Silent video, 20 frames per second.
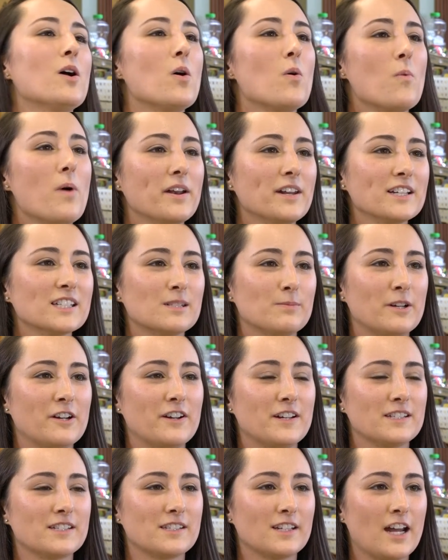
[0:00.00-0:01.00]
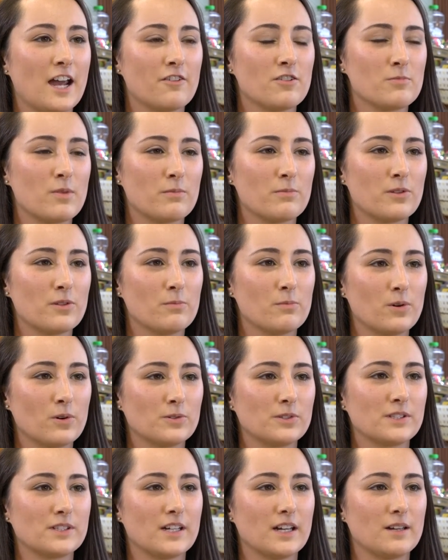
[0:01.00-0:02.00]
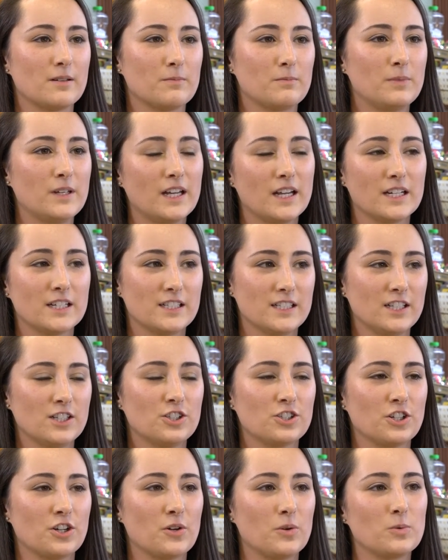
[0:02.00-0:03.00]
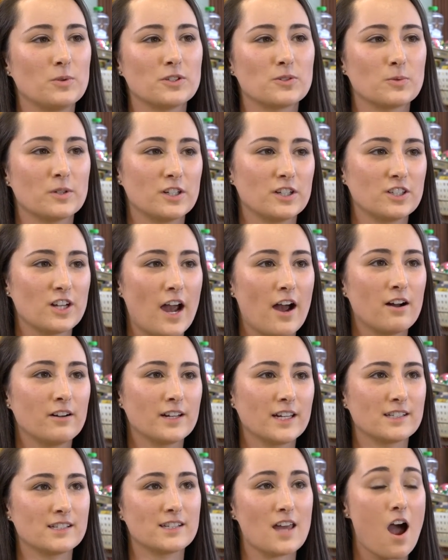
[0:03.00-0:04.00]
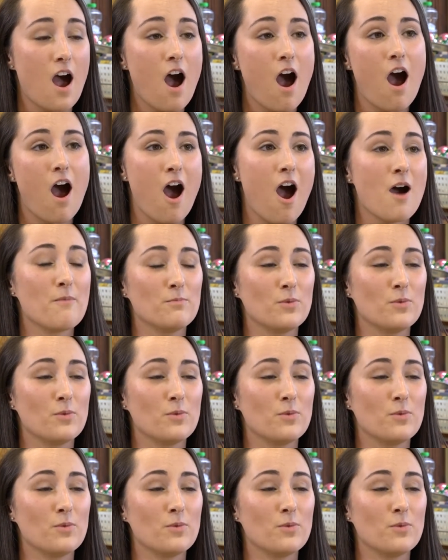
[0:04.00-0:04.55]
One experience that I remember the most being a teacher was when a child gets that aha